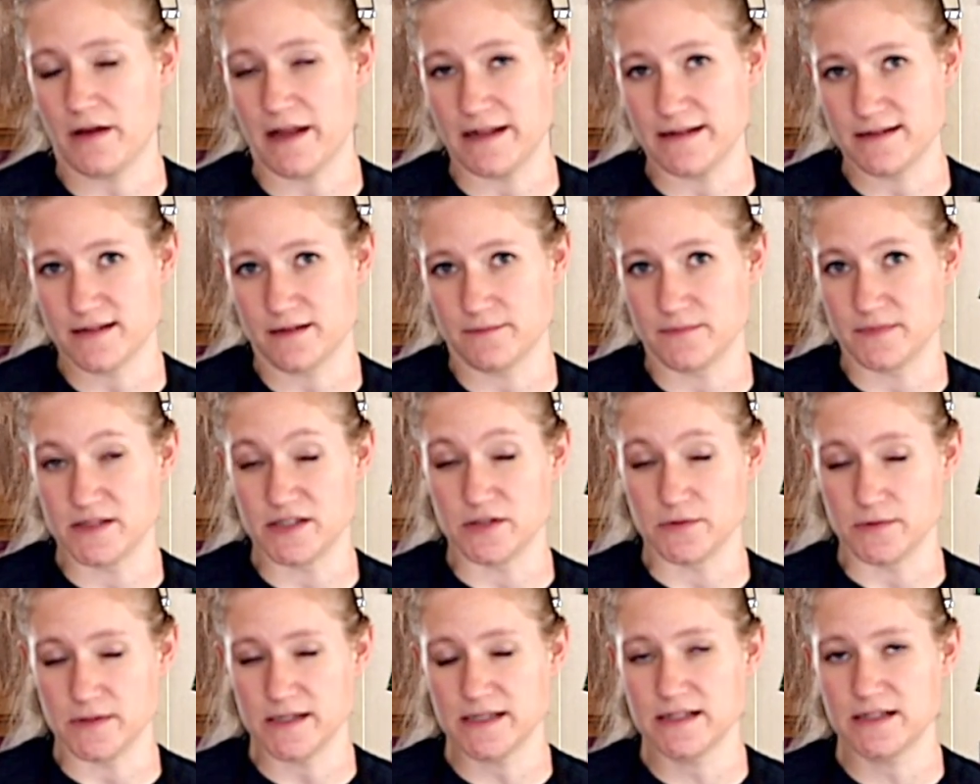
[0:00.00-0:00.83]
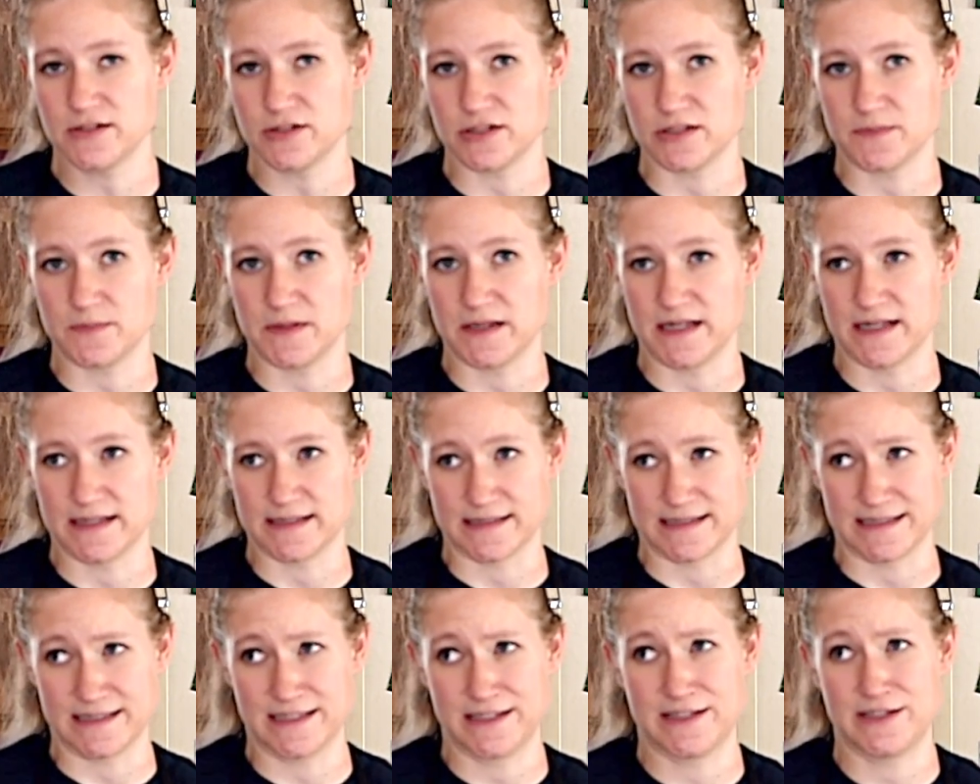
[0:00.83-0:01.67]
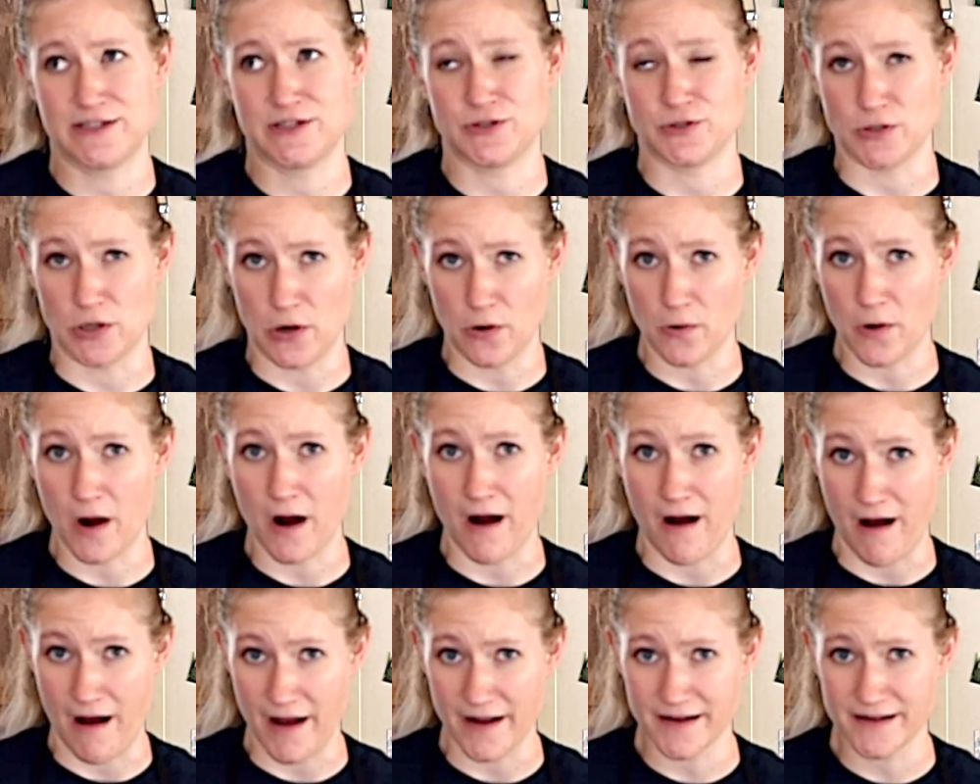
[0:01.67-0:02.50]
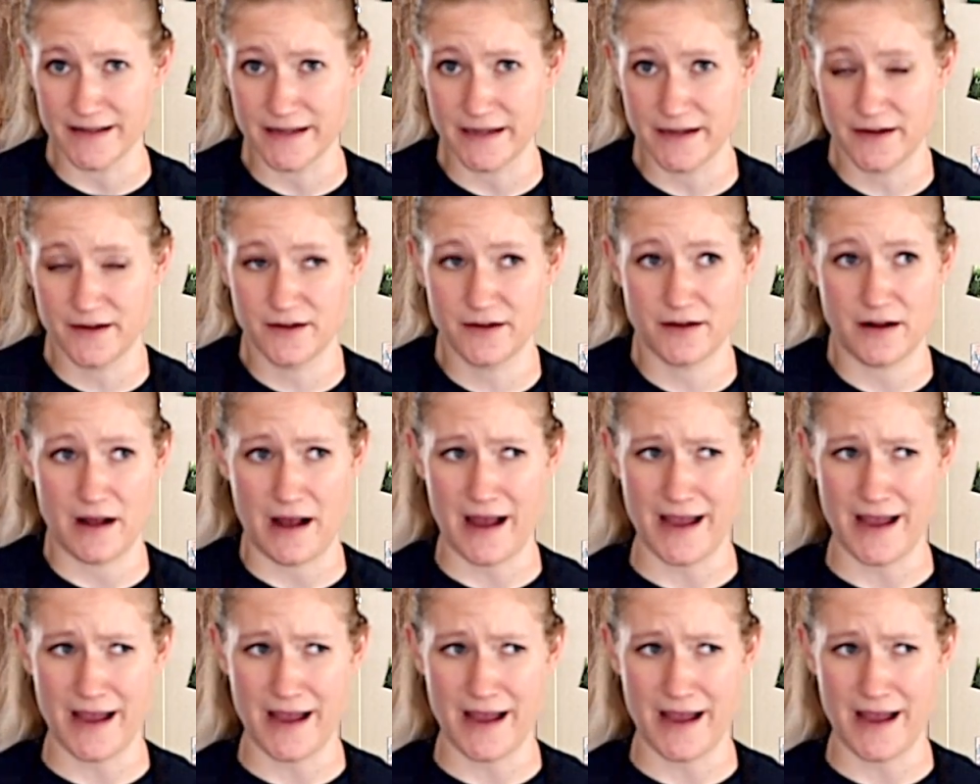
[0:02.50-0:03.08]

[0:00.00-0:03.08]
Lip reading: end up doing just because it's so hot in here.